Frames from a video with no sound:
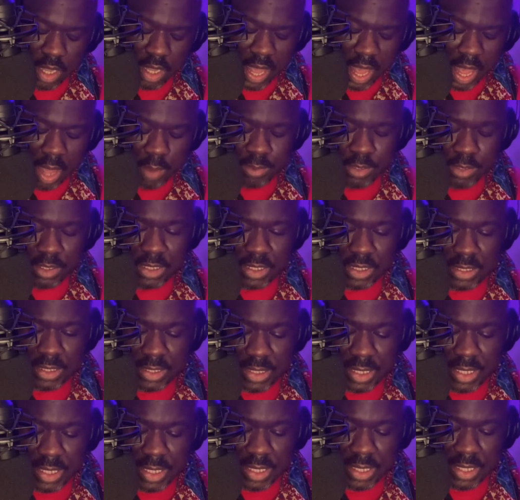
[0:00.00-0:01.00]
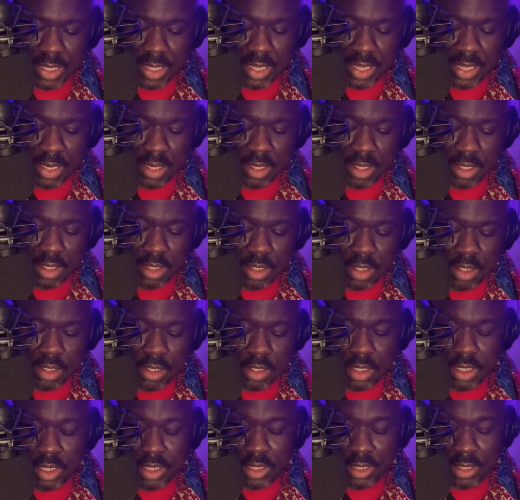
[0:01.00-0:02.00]
I was 16 then,
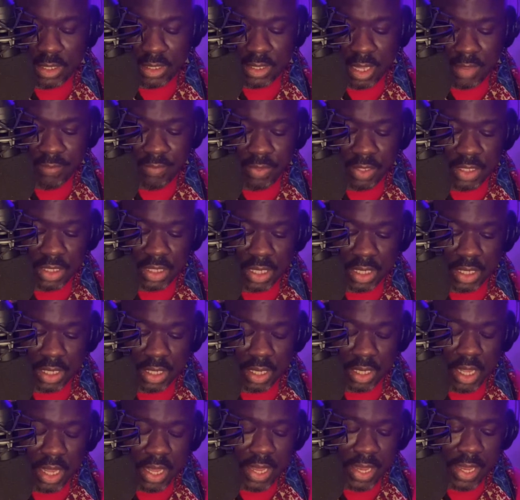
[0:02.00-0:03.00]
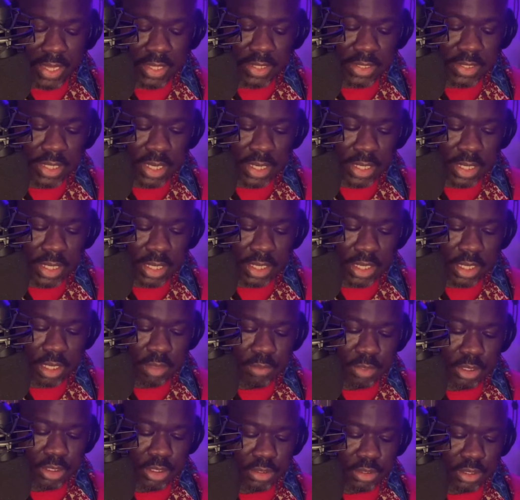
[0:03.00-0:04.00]
nearly 17, and studying
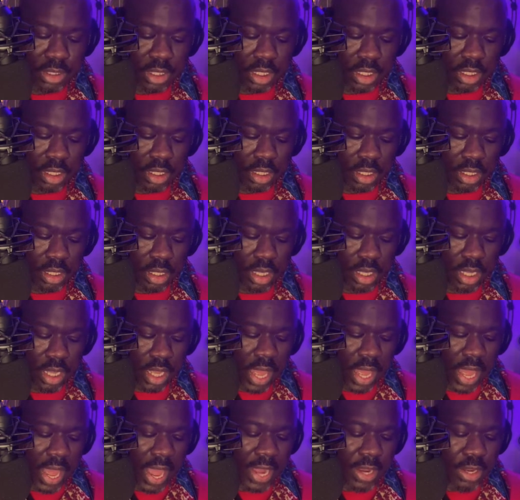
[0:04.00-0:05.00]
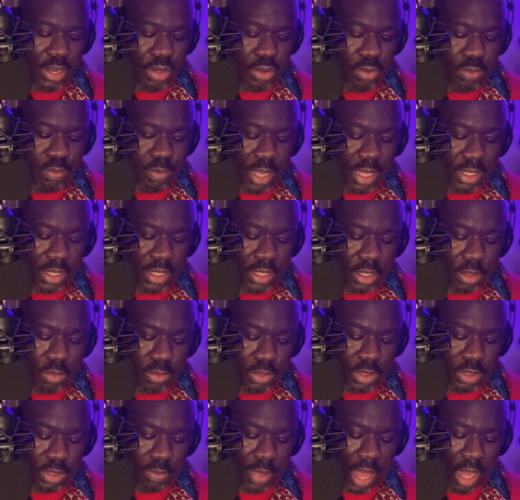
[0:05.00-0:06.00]
chemistry. I knew melanin was
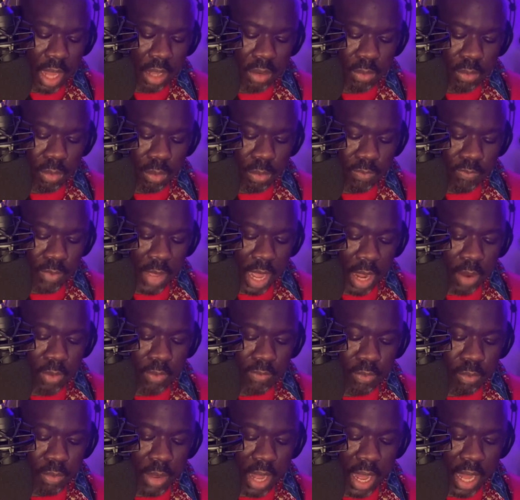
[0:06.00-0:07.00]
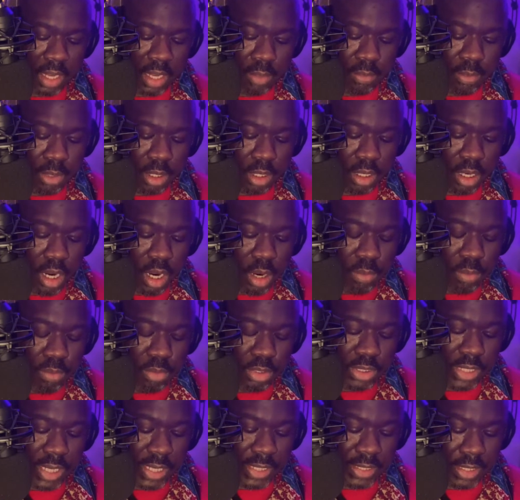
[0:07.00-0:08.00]
a powerful polymer
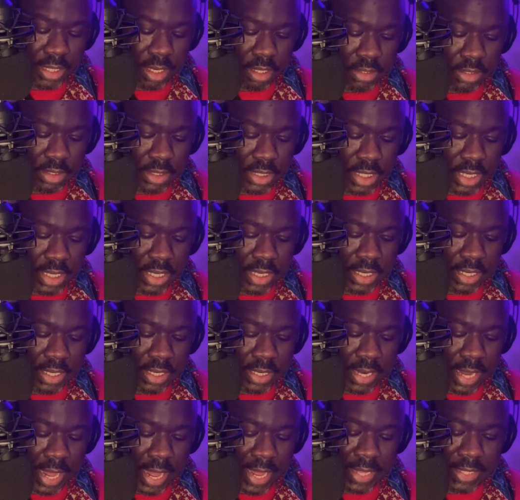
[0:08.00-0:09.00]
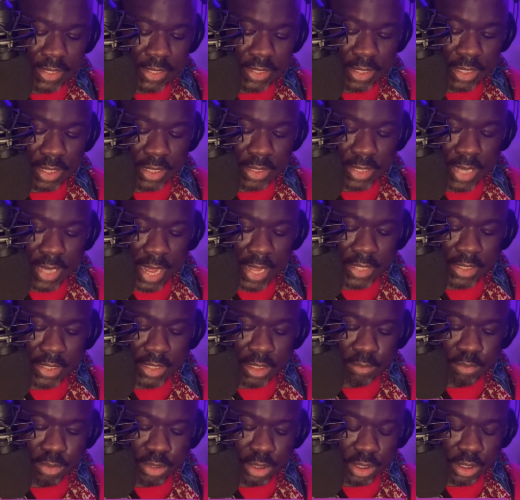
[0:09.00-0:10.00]
protecting our skin and eyes against high
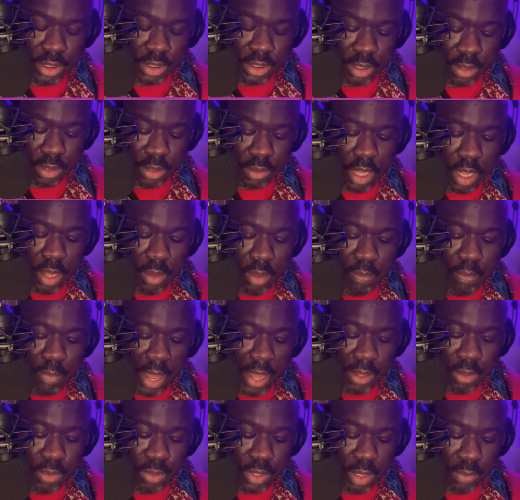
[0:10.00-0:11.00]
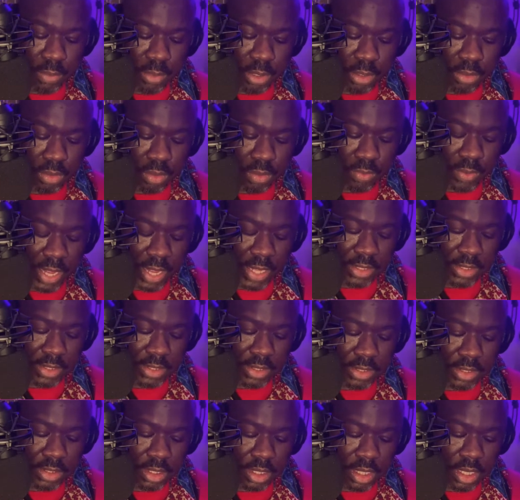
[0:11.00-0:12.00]
temperatures and biochemical threats
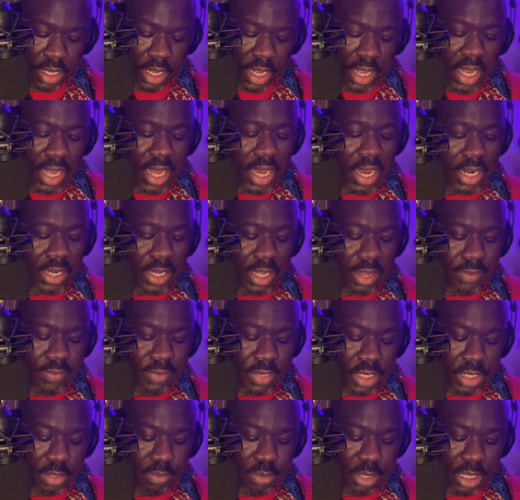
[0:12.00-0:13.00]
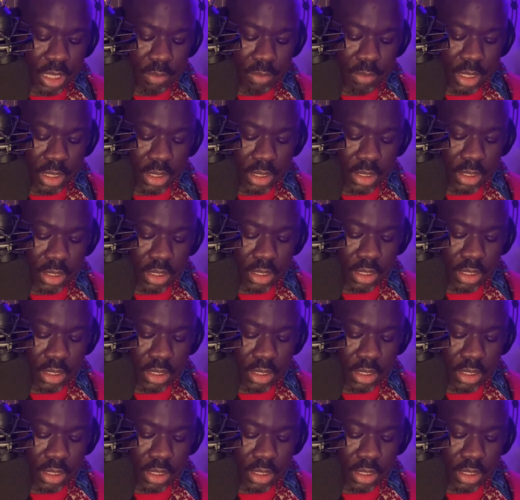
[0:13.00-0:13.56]
a coveted pigment.